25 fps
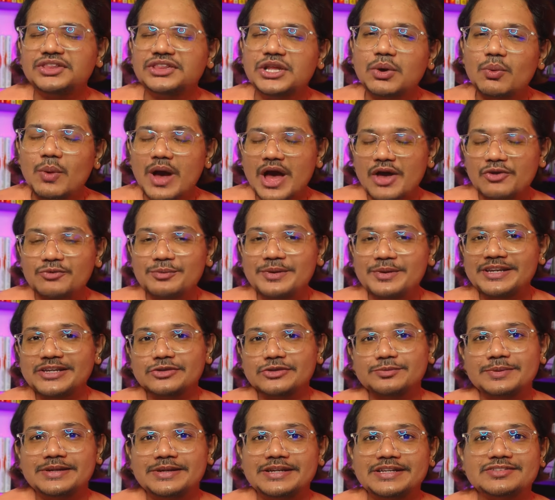Now, I've been
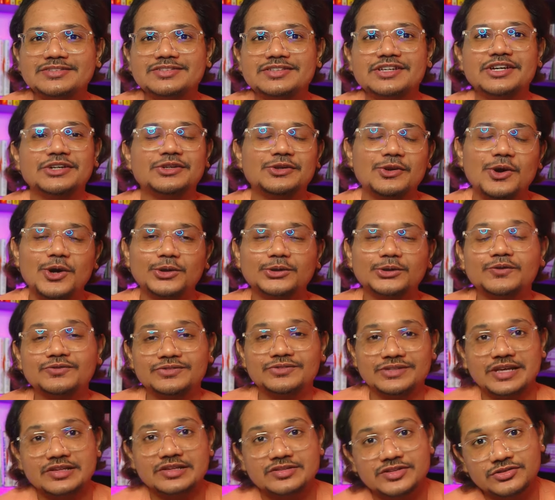experiencing a lot of
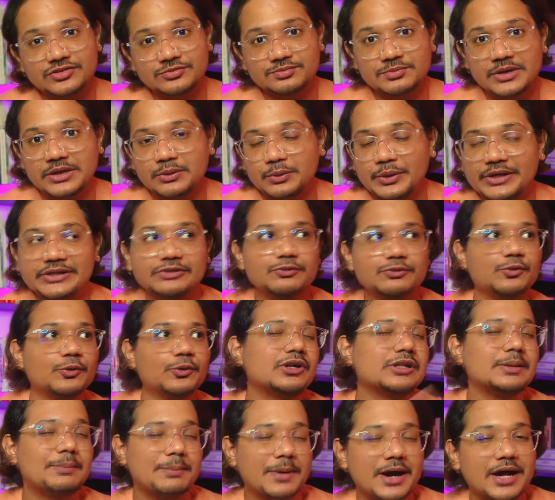changes in my weight for
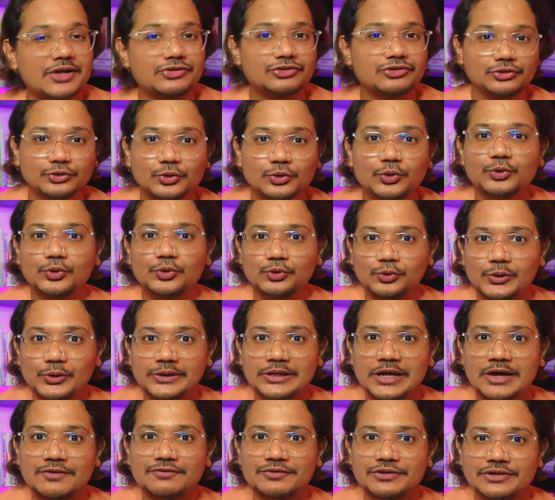the past two to two
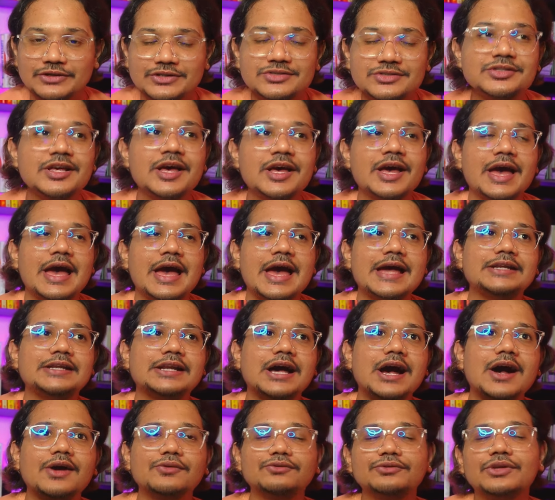and a half years. And
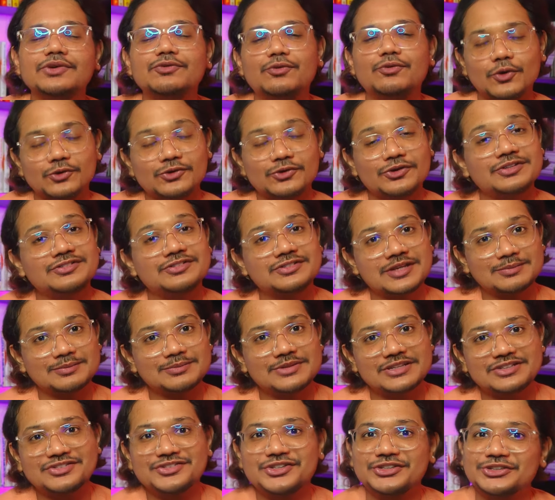after following some
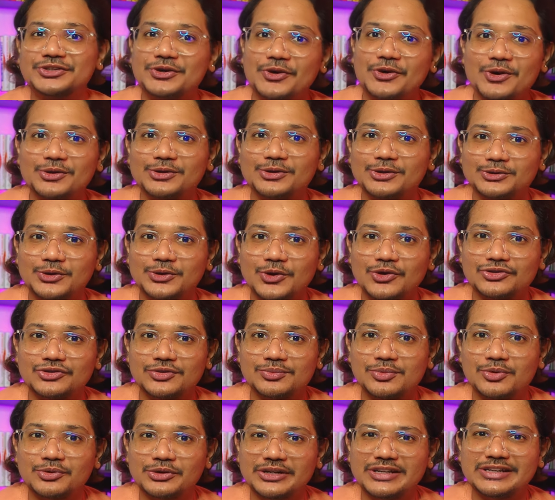things that the author talks
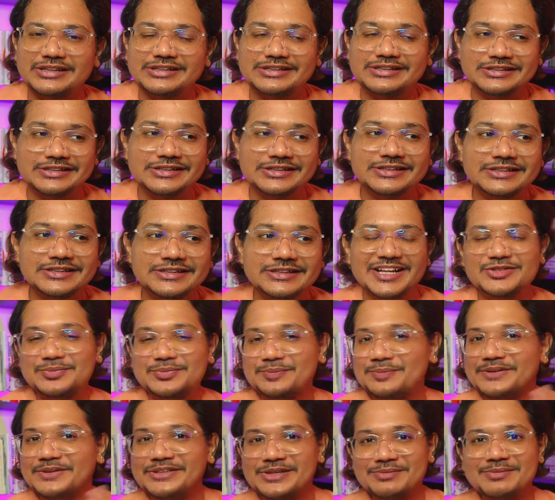about in here, it's
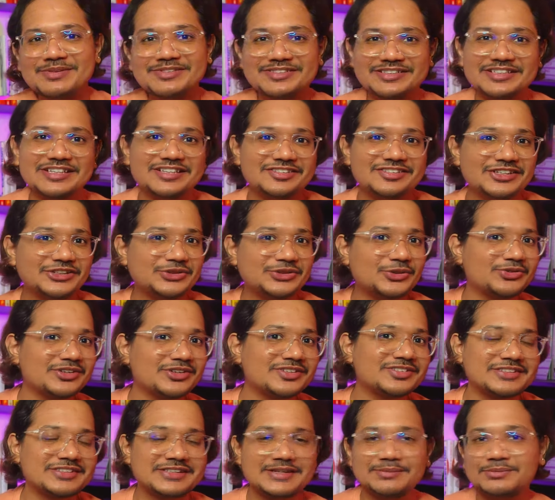pretty much easy to
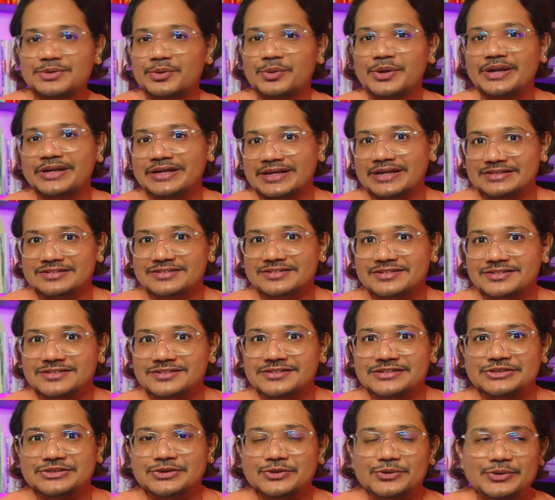just keep the weight
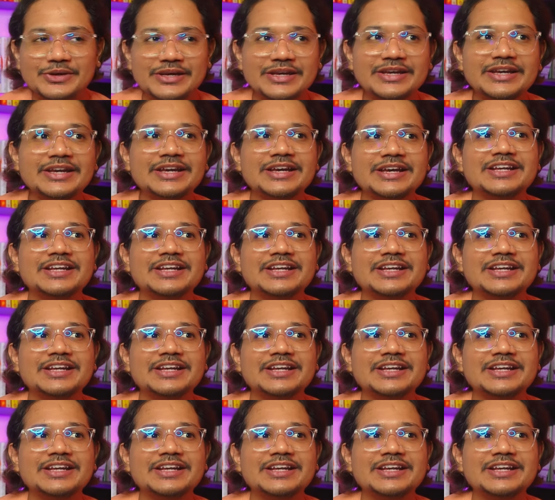consistent, okay?